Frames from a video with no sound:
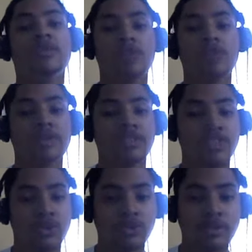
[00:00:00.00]
rearing
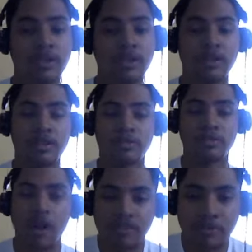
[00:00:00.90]
children and
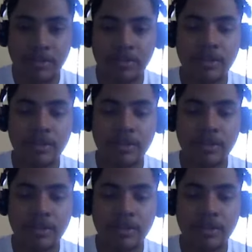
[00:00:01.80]
offspring.